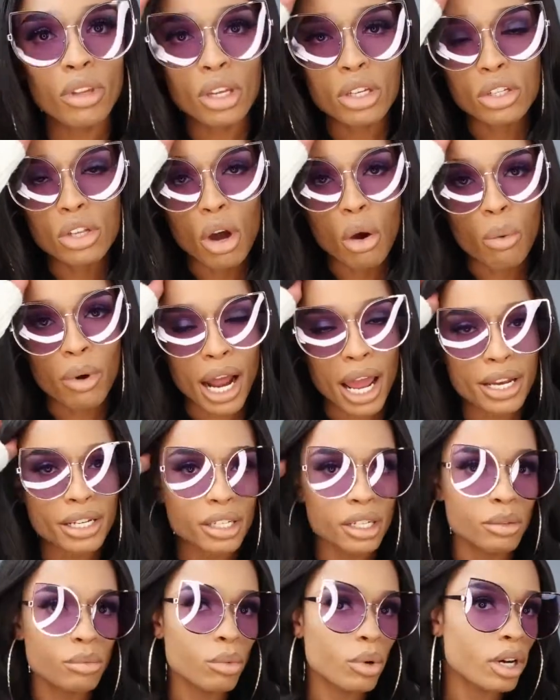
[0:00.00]
So what I
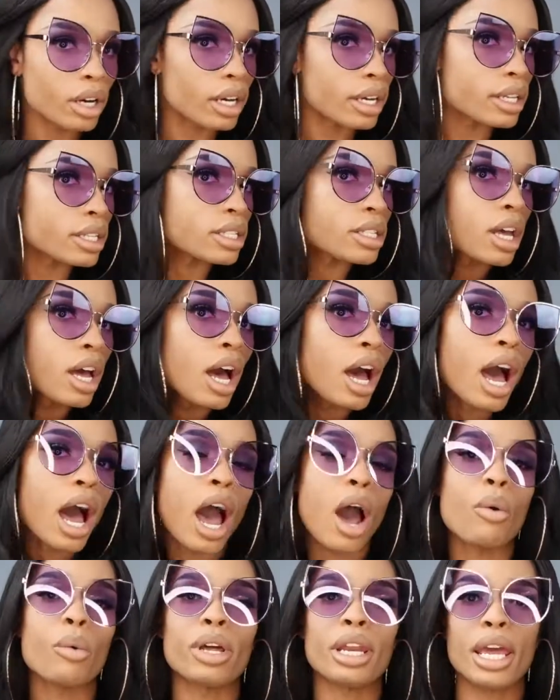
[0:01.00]
did was,
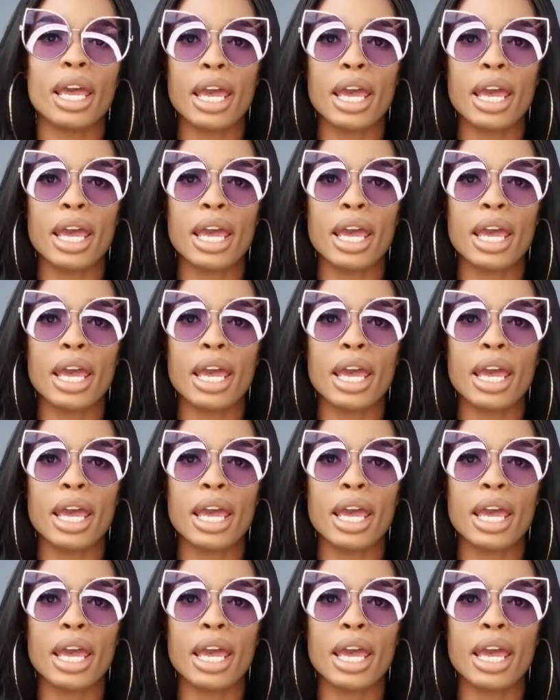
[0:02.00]
I went